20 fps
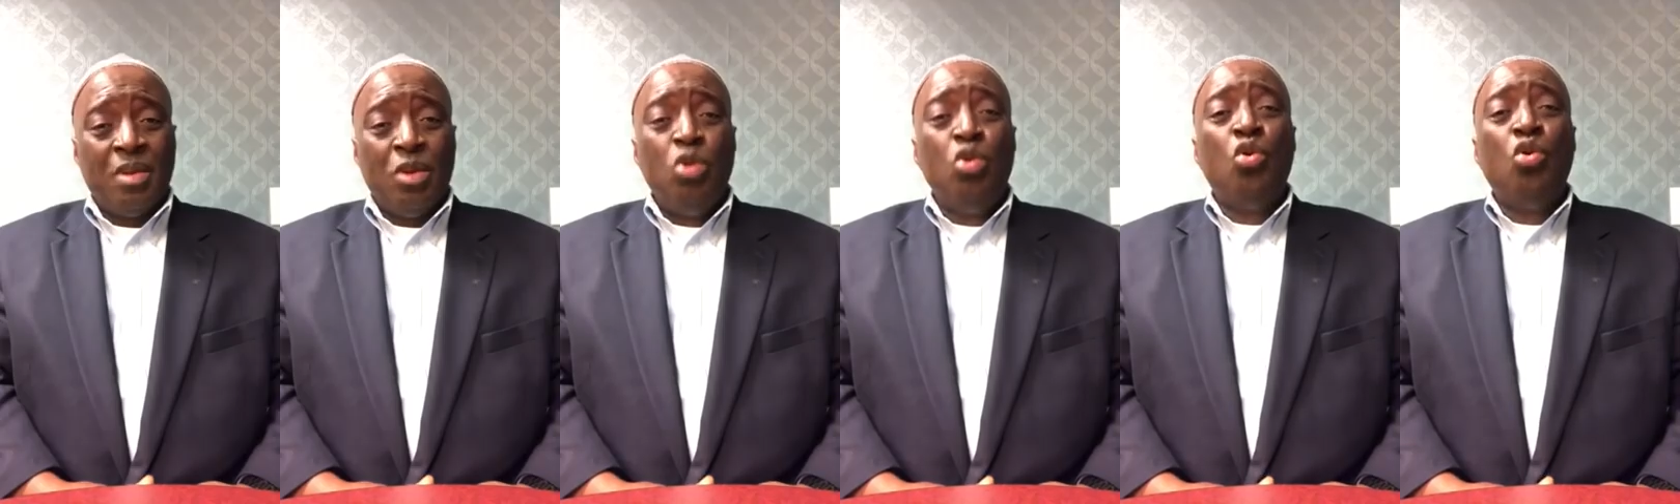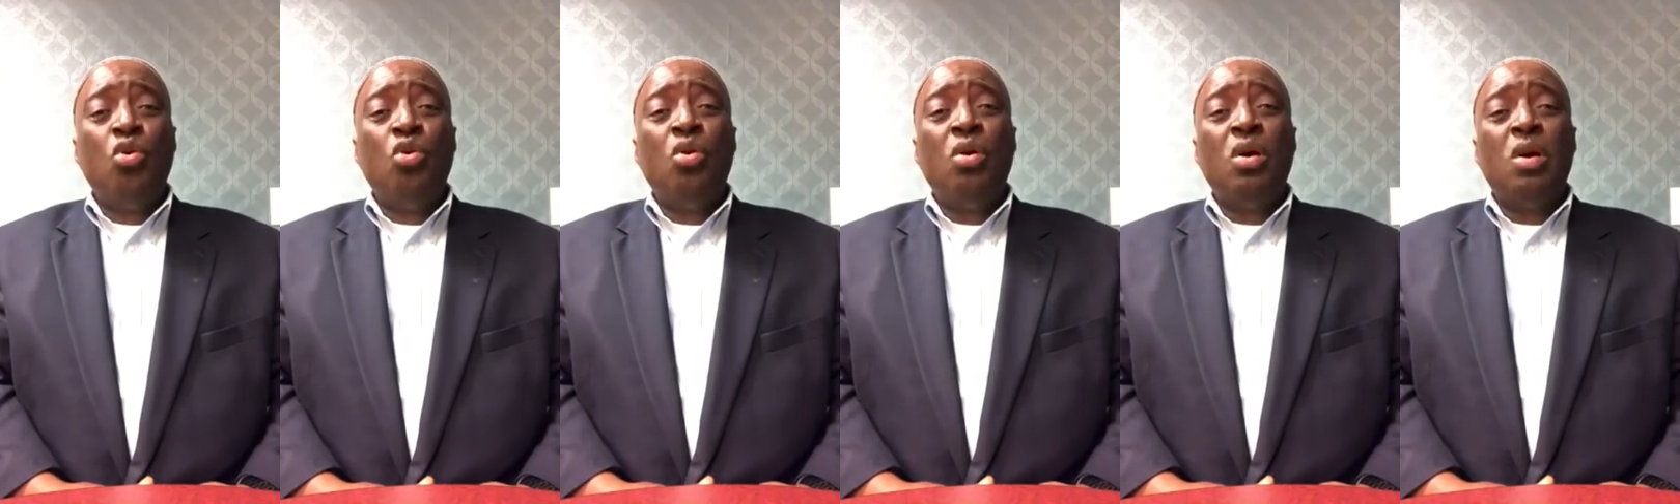
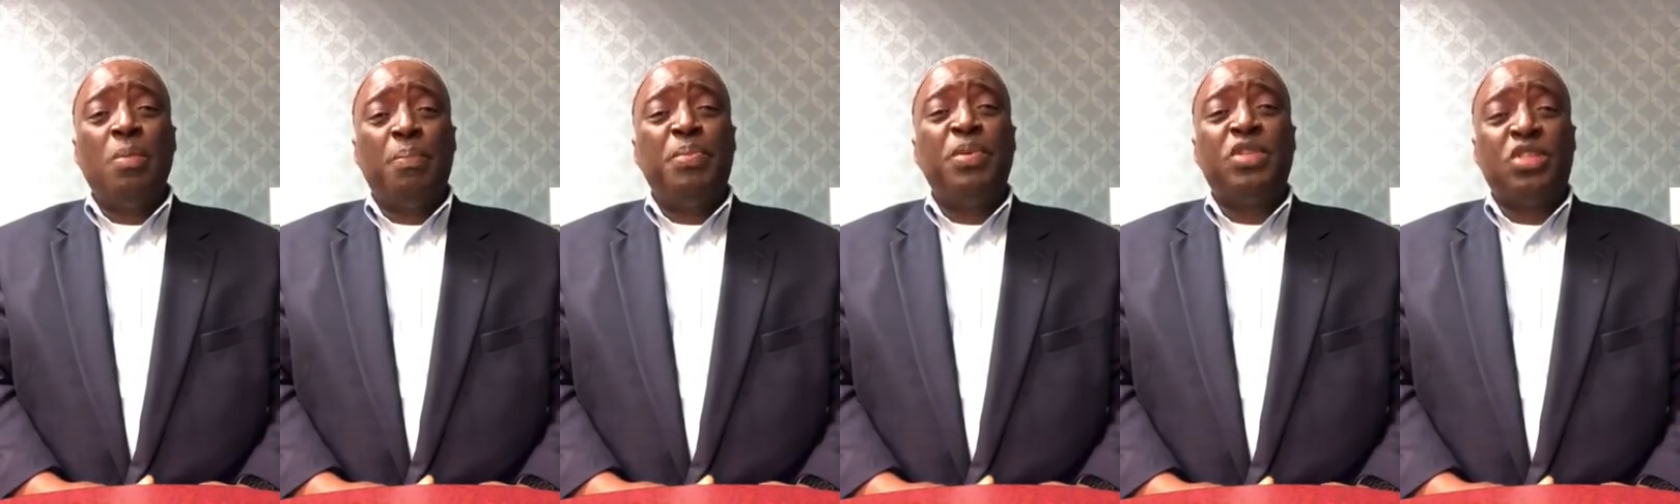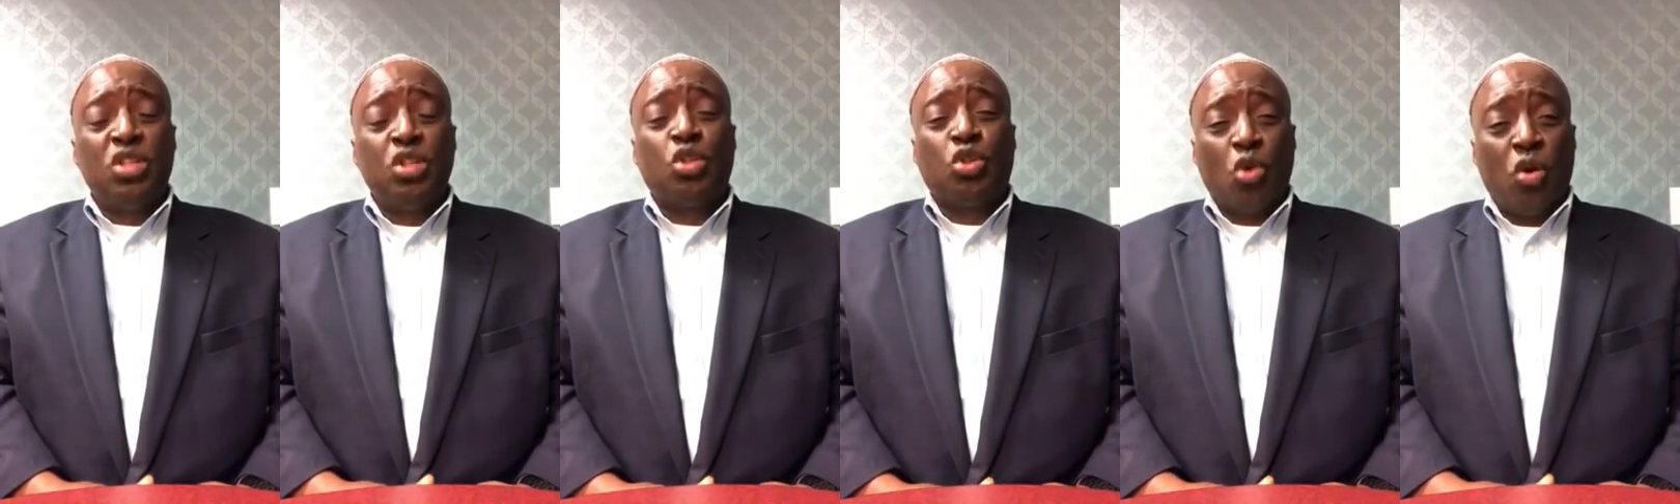You
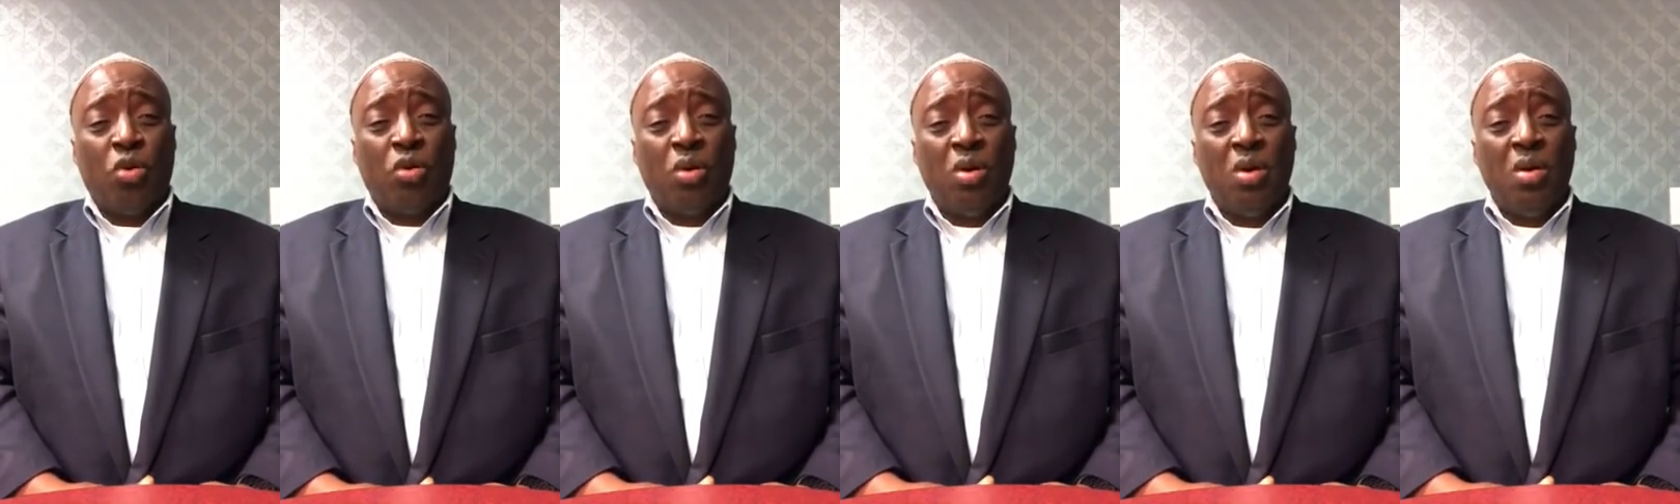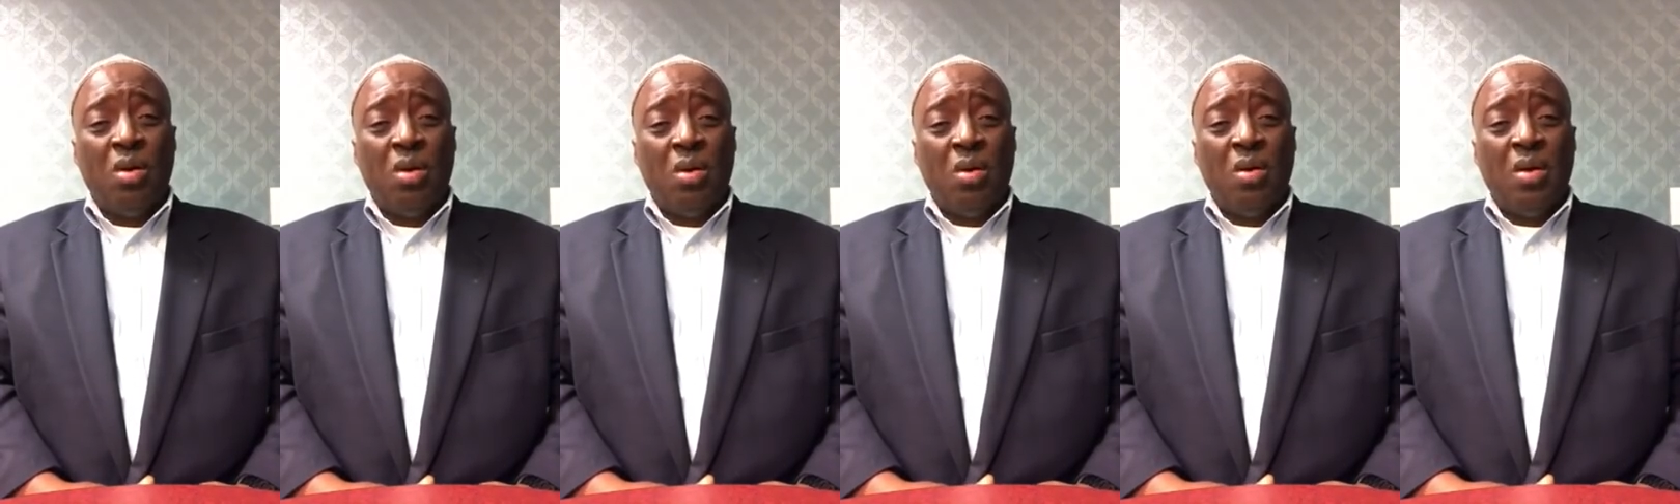repetition.
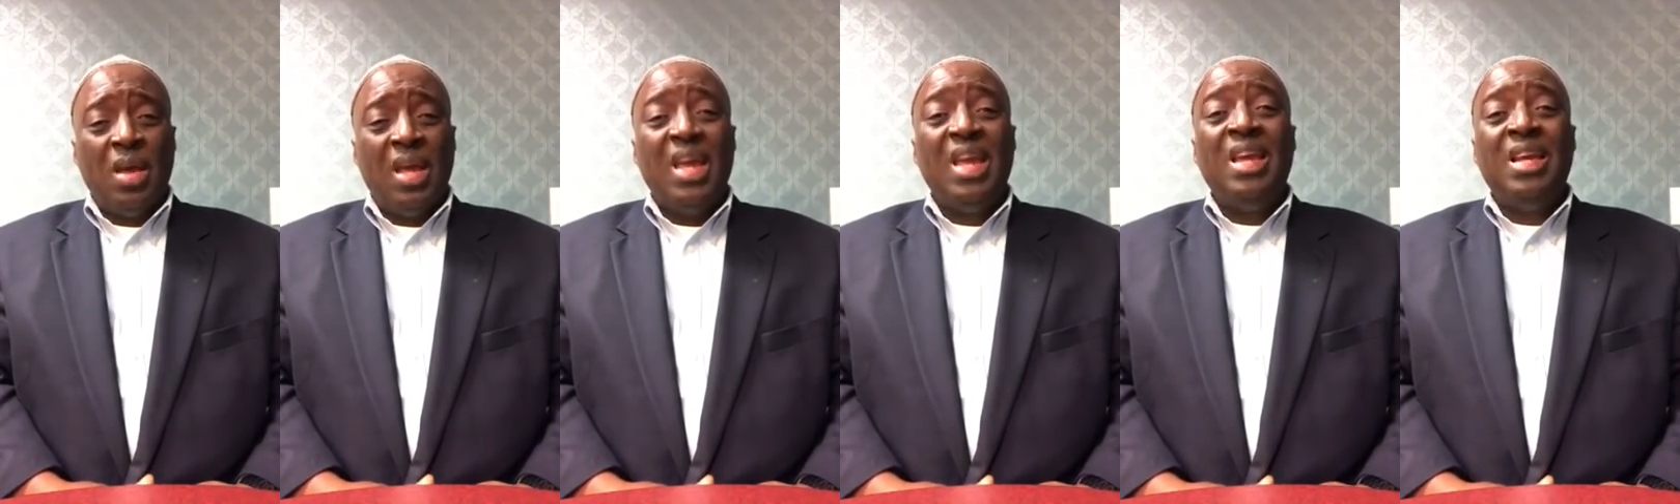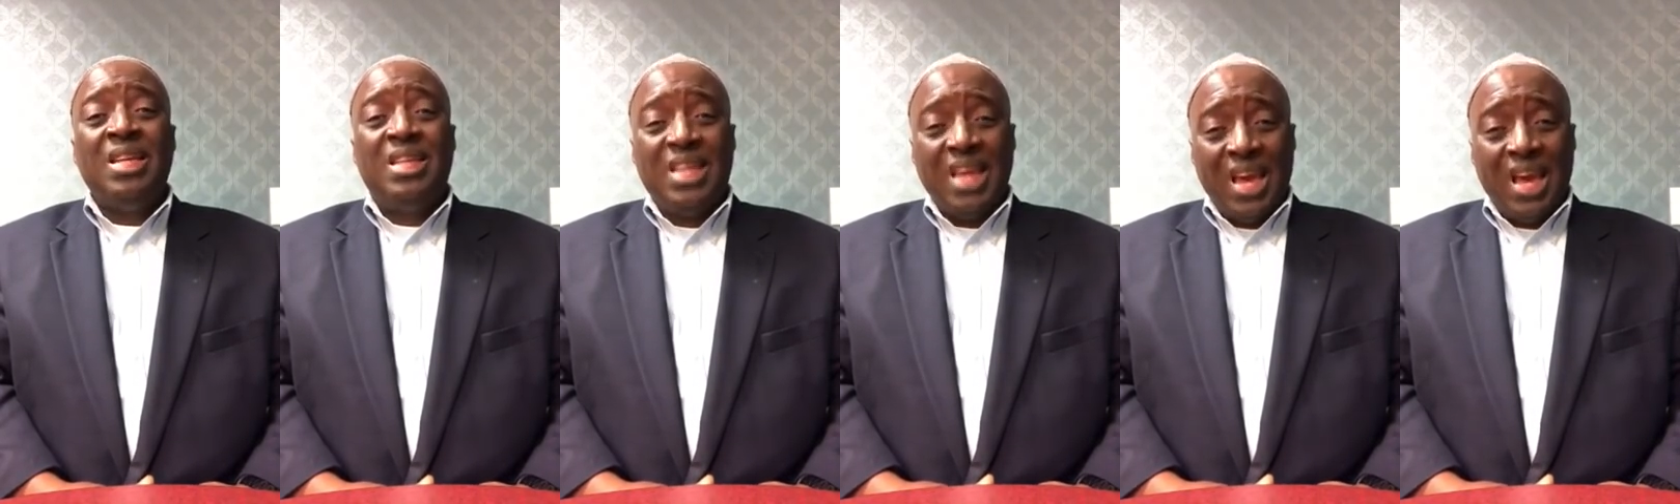
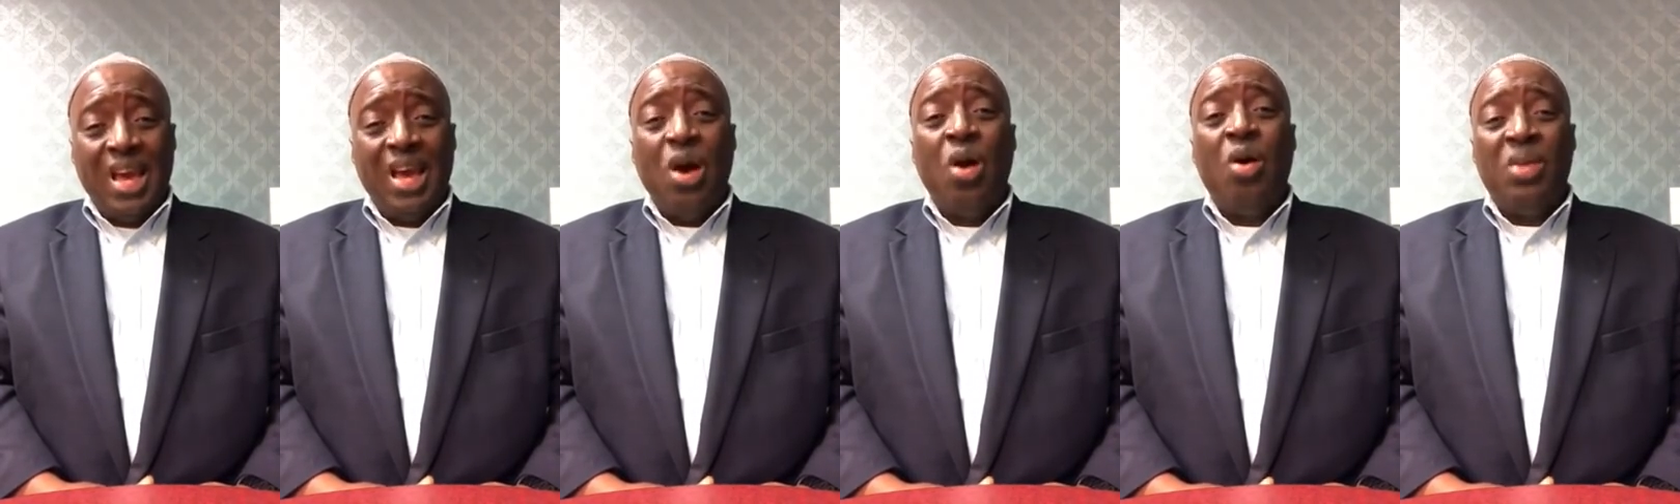Day